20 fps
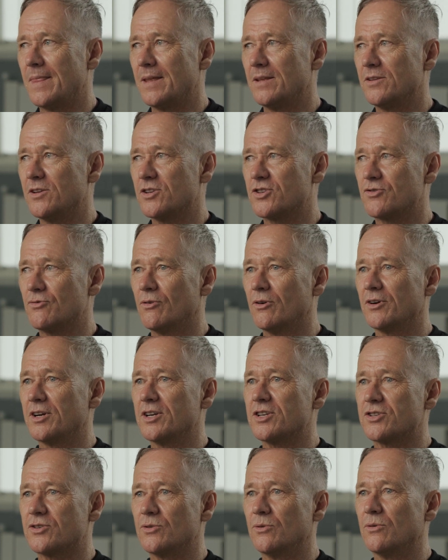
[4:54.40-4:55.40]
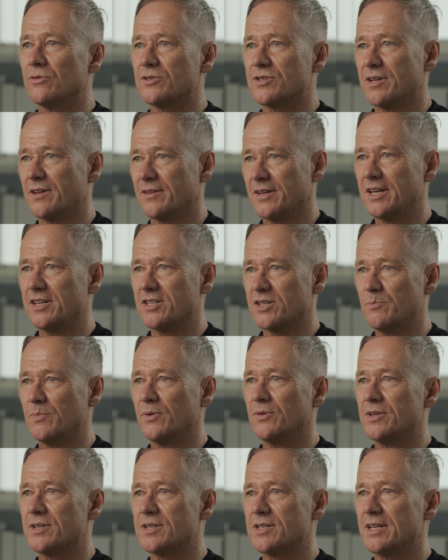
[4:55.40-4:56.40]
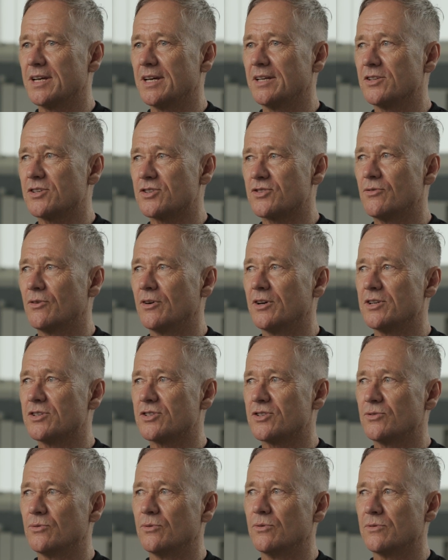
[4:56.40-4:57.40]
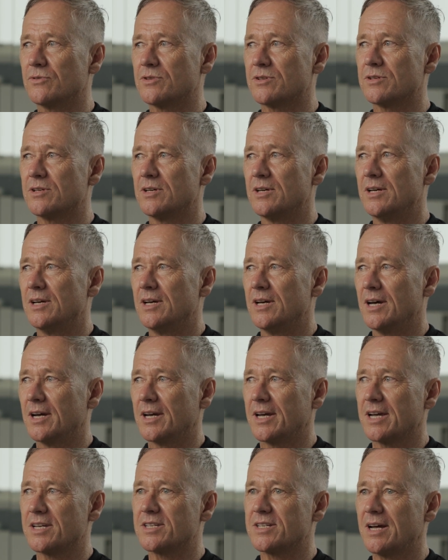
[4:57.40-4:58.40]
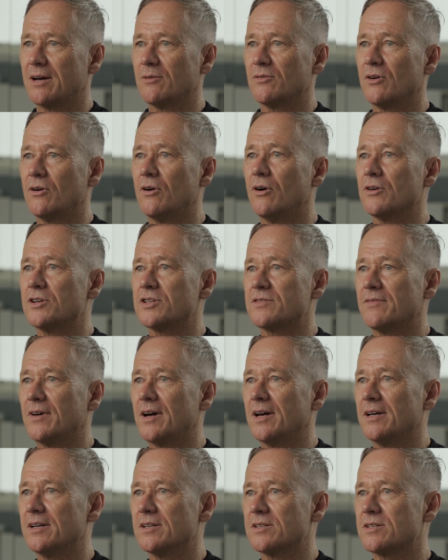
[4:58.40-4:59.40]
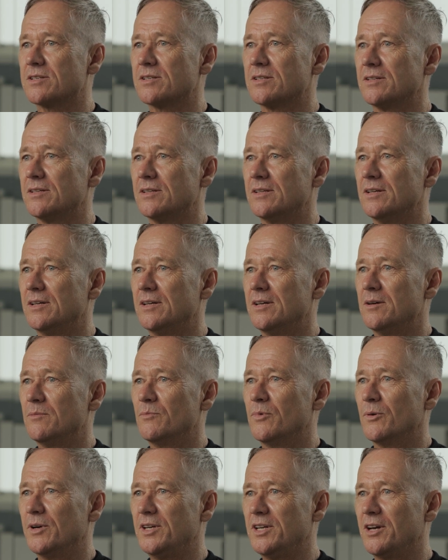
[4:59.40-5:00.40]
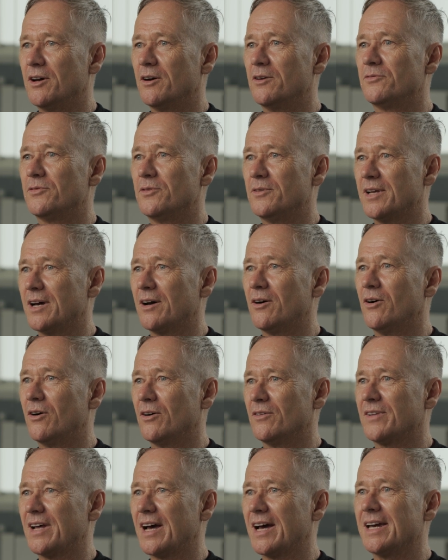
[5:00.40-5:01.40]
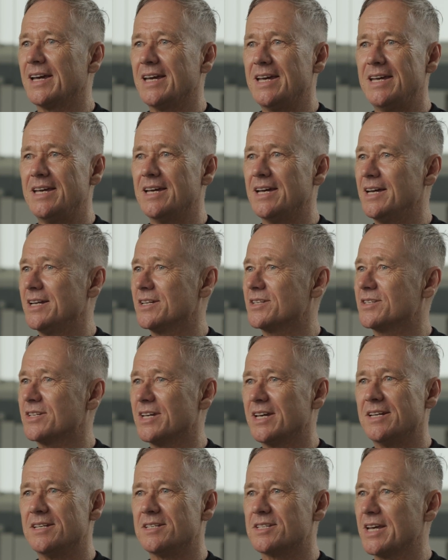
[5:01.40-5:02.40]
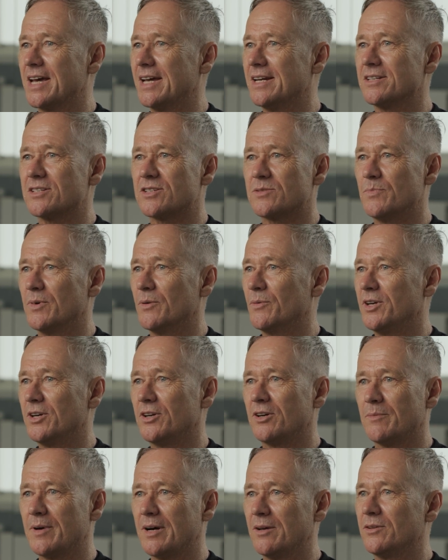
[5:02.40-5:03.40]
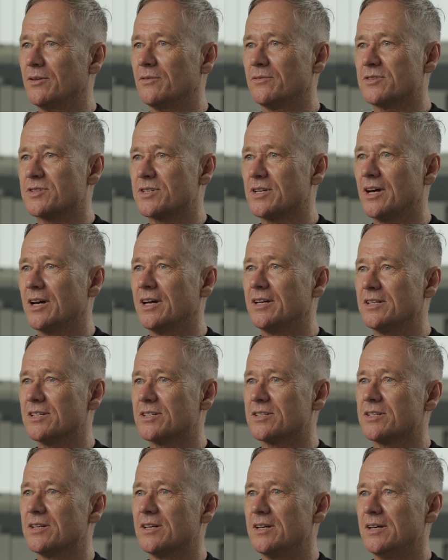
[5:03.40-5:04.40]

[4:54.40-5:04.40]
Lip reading: the strongest swords, I think it's a Buddhist thing, the strongest swords are cast out in the hottest fires. But when you're going through that heat, it's intense. But when you come out the other side, it's